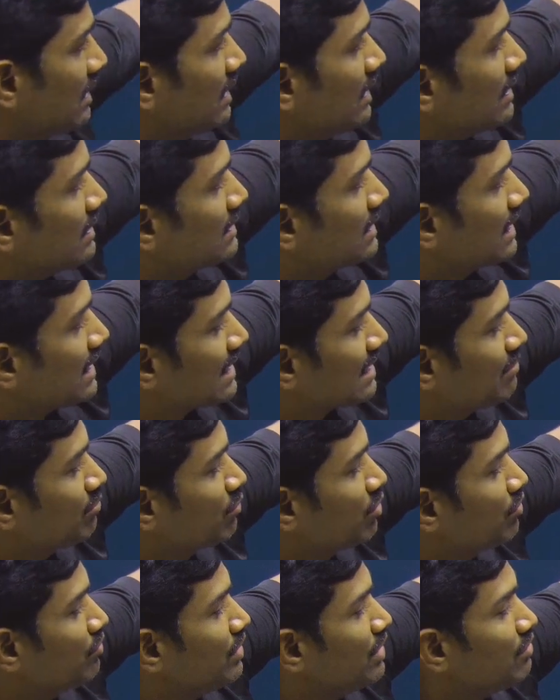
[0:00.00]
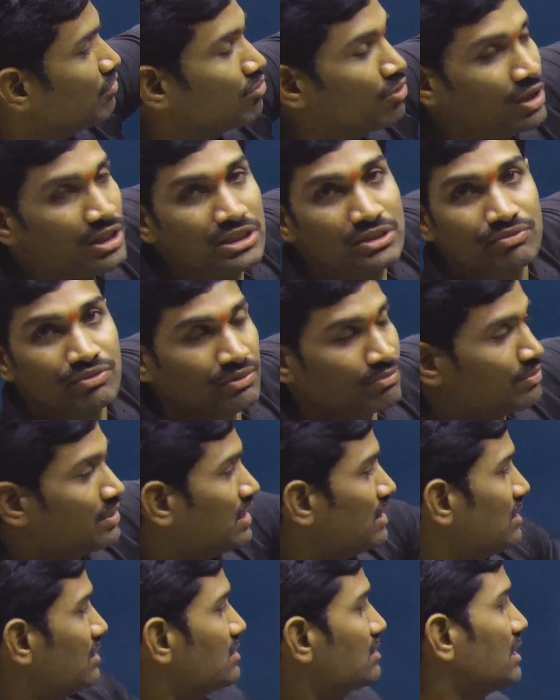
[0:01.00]
They are removing OH from
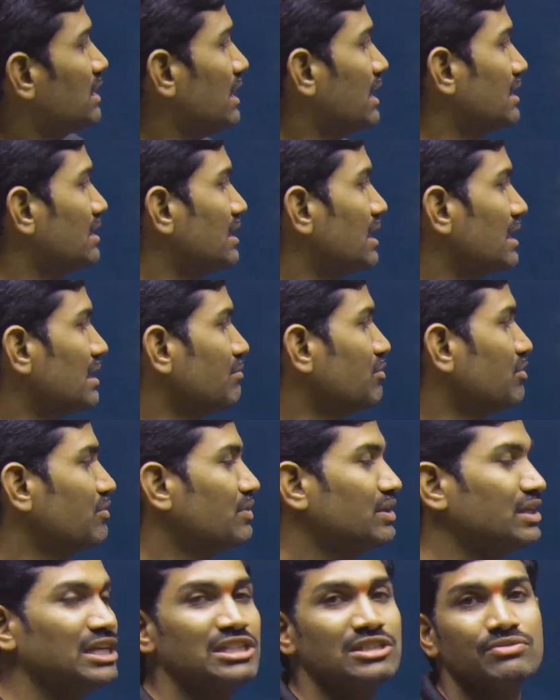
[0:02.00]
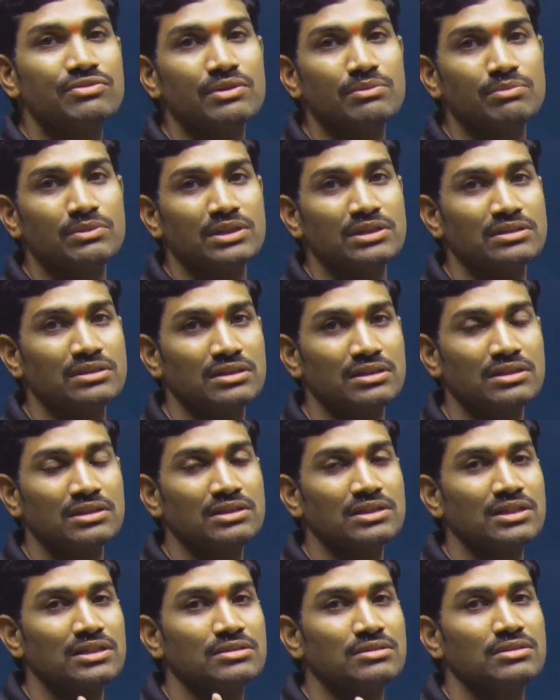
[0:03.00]
this and they are removing H from this.
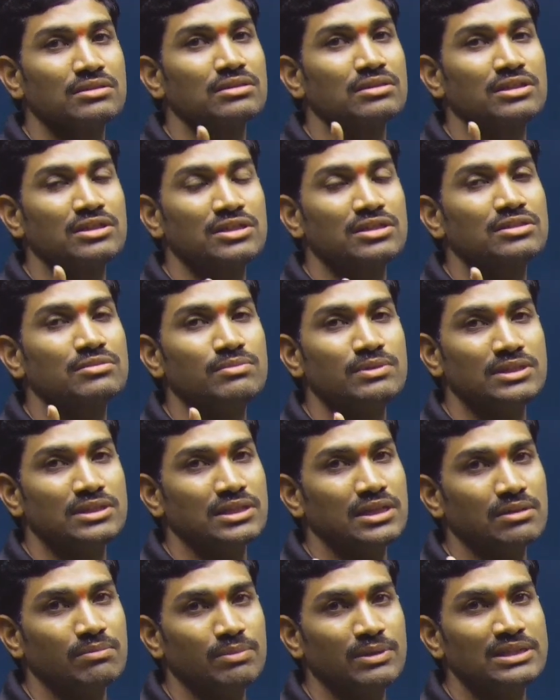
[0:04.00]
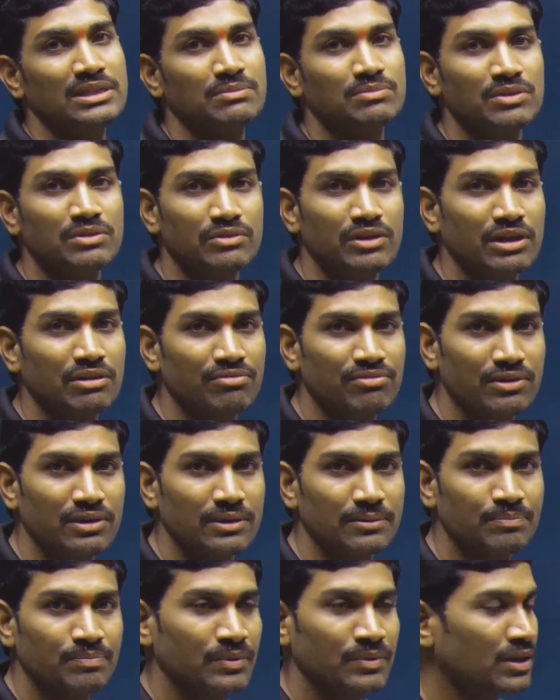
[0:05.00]
This is mistake. Please observe
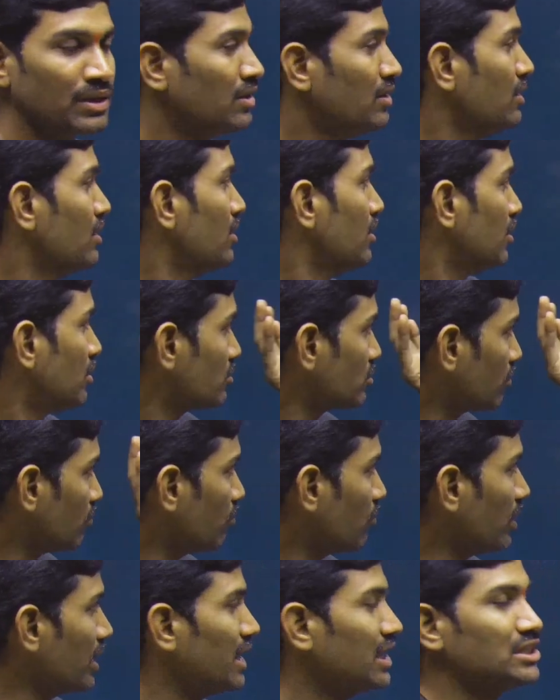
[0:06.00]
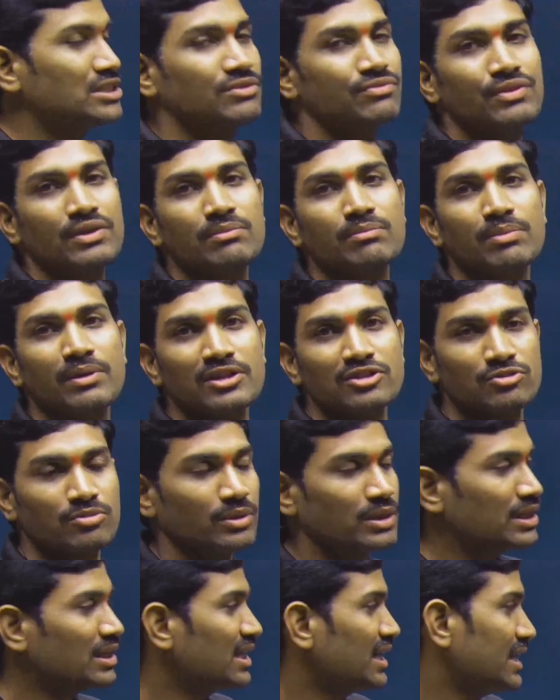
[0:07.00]
carefully. So OH from
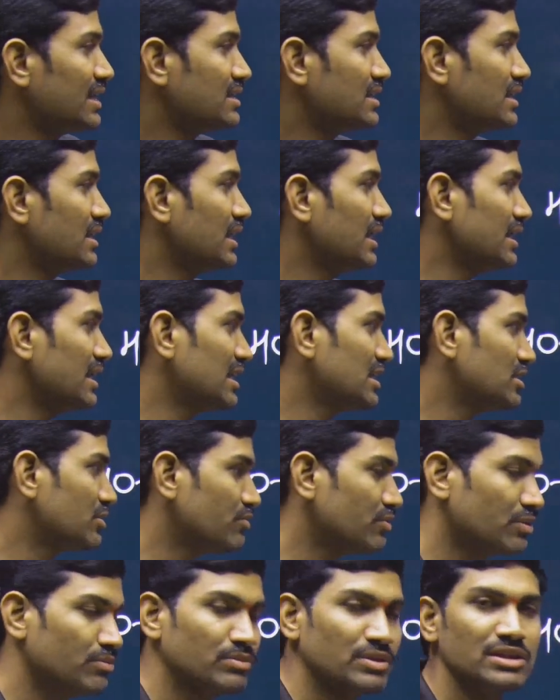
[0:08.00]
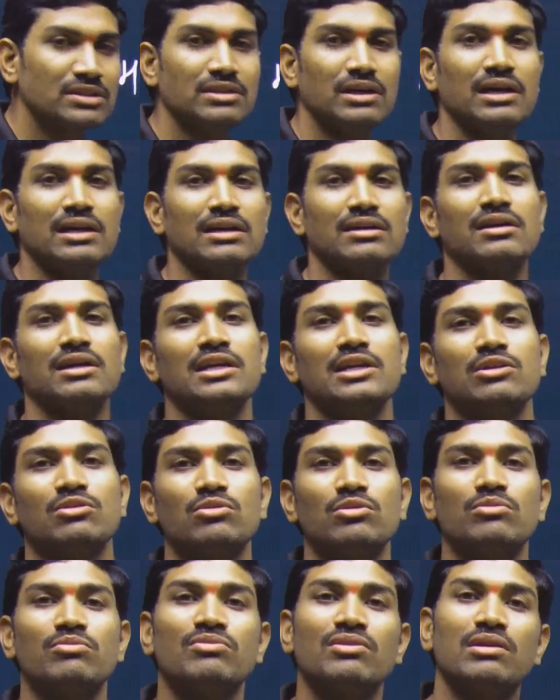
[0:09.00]
phosphoric acid and H from this alkali
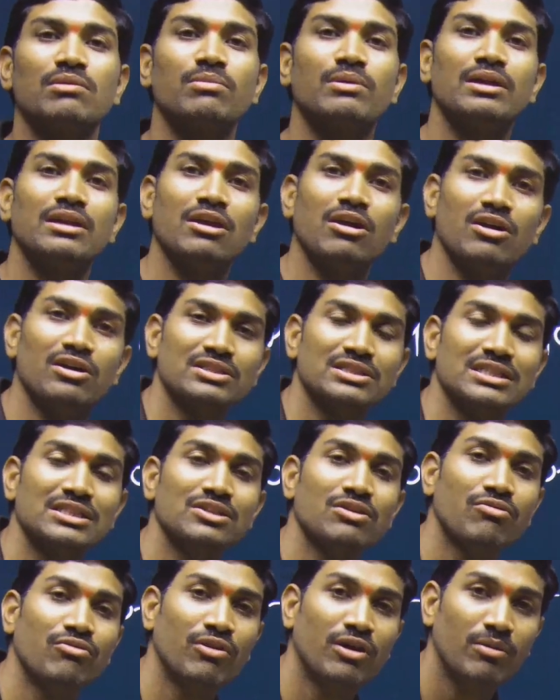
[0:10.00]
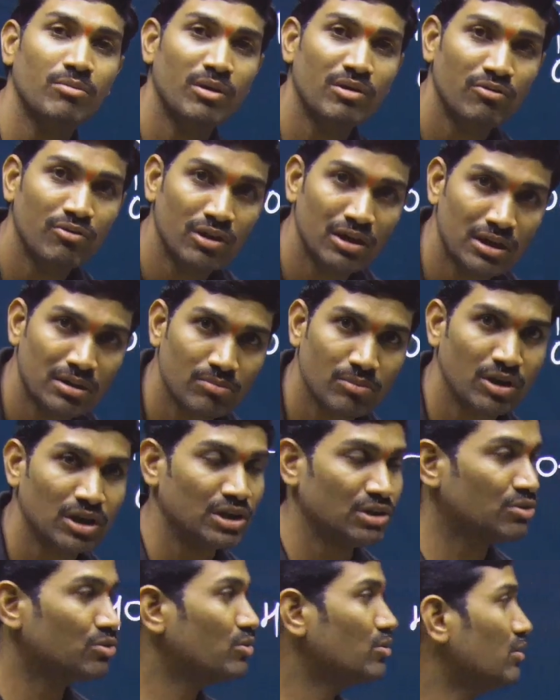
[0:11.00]
group will be lost in the form of water
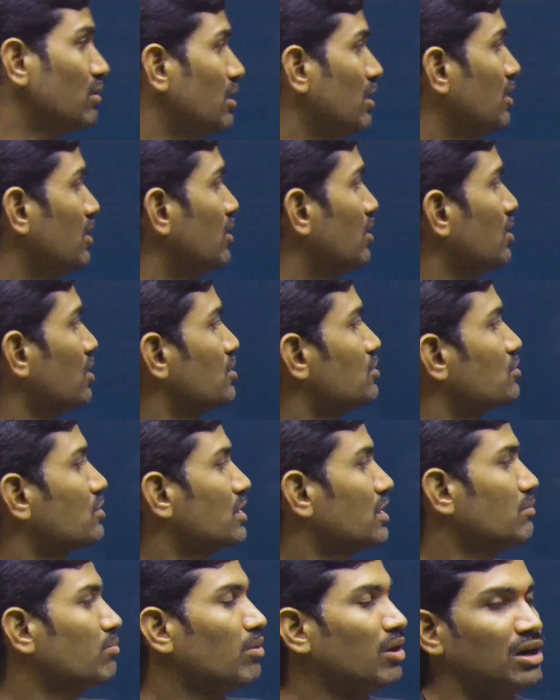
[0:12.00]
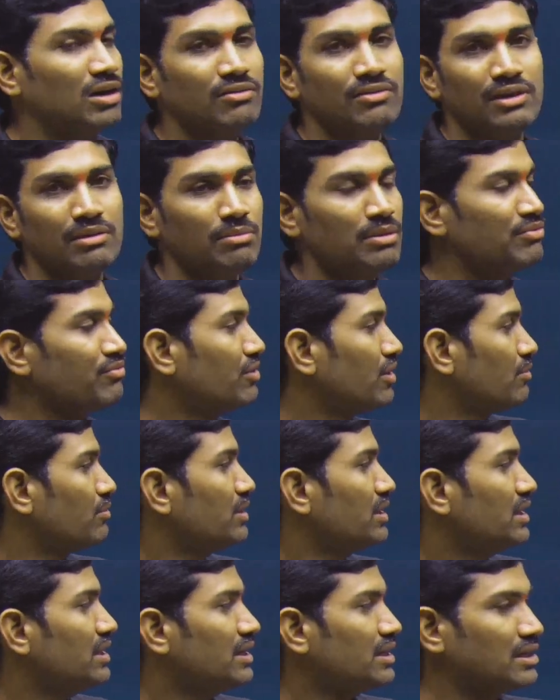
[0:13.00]
molecule. So that bond will be formed
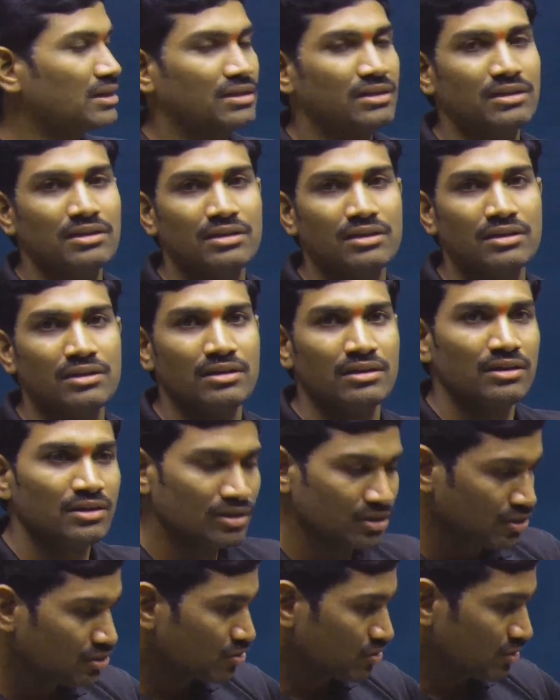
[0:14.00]
here. So